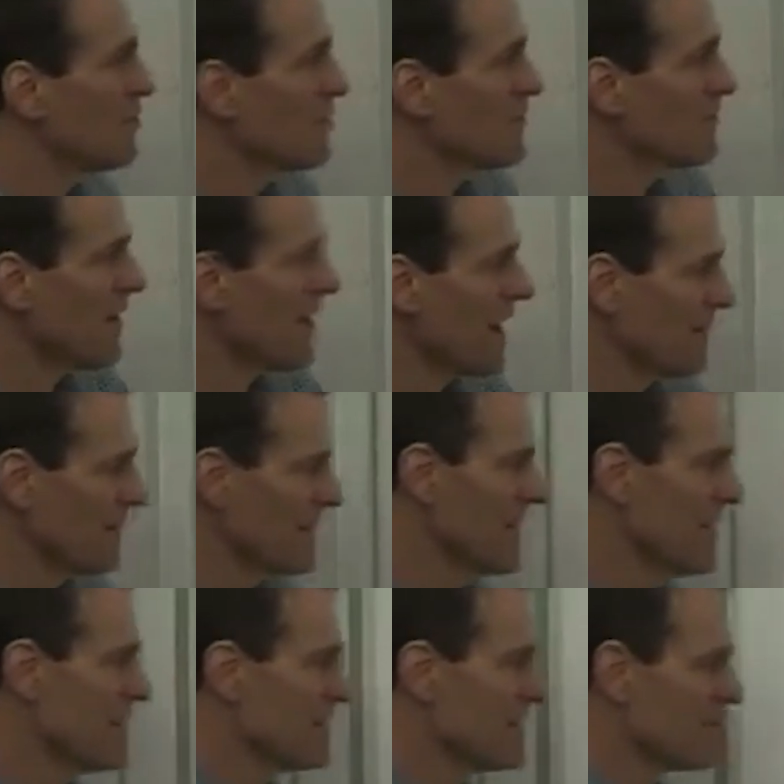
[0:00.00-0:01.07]
4, 5,
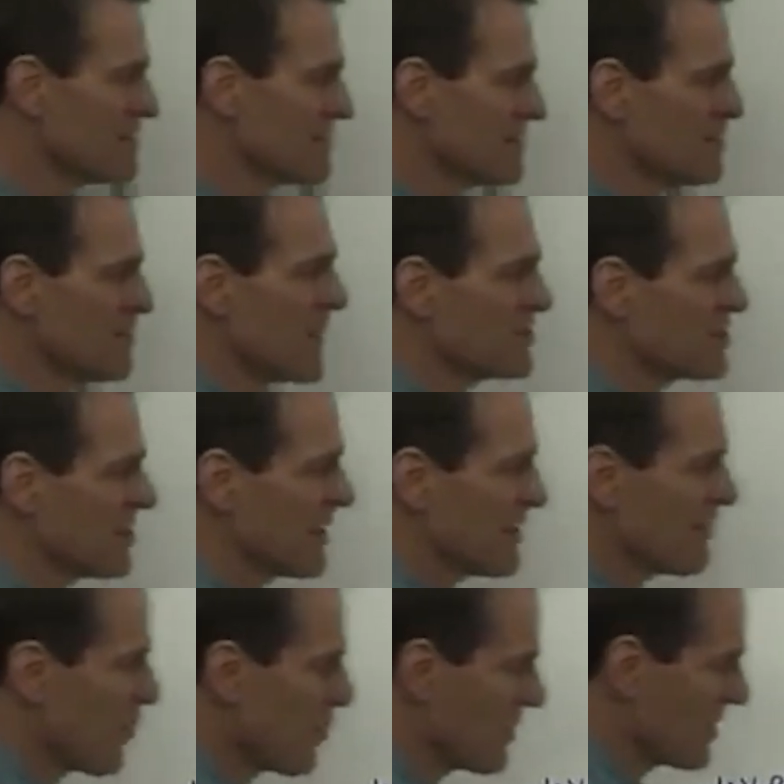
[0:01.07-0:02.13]
this is especially
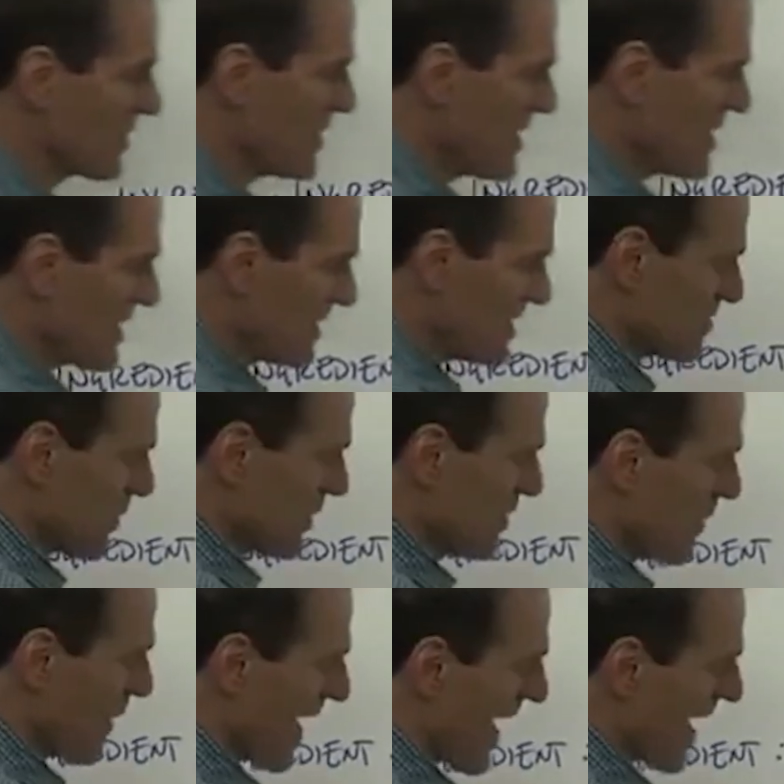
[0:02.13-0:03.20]
important because when
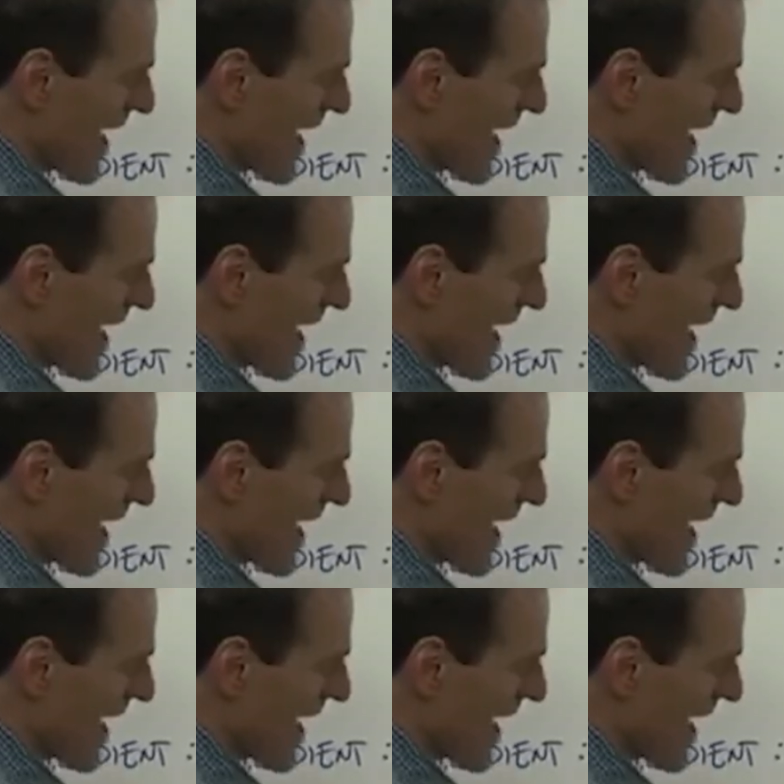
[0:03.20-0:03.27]
you